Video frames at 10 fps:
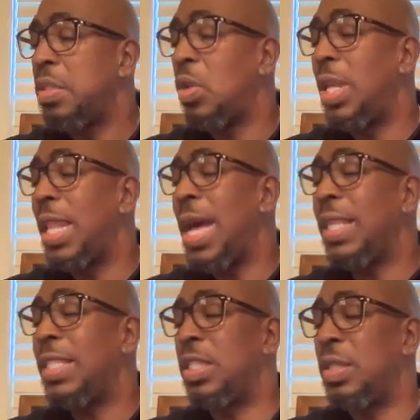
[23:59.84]
So
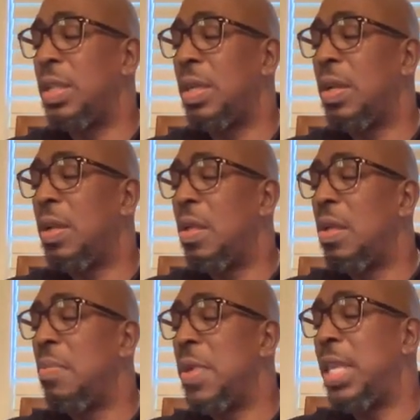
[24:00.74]
Elijah
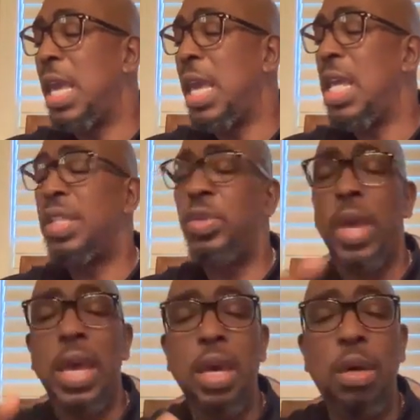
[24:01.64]
began
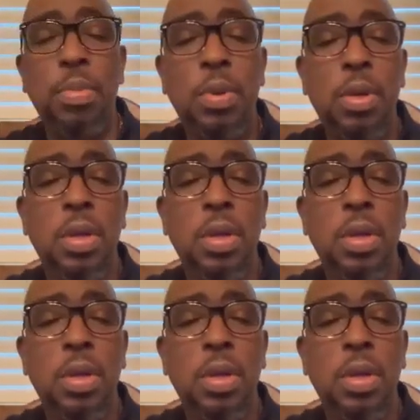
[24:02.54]
to help